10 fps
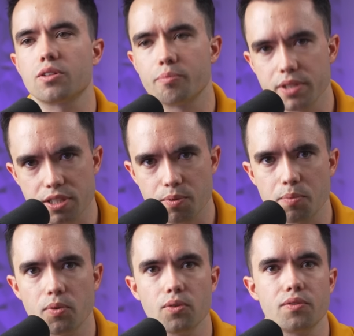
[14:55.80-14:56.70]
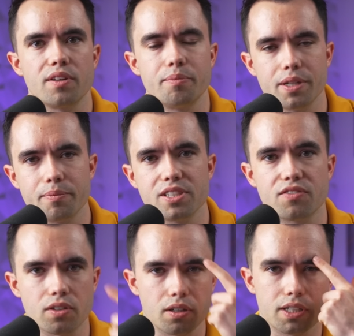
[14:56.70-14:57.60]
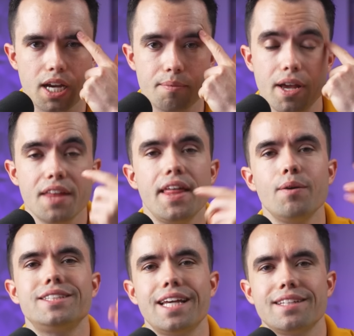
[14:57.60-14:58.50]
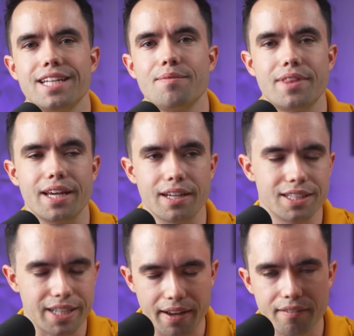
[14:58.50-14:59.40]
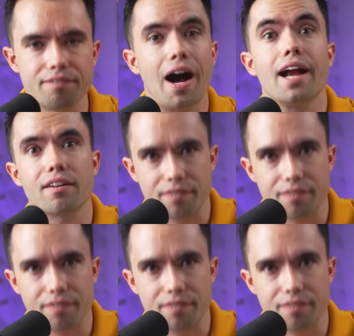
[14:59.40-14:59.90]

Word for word: or business people that have been in business for a long time, they would say the same thing. And it's like, fire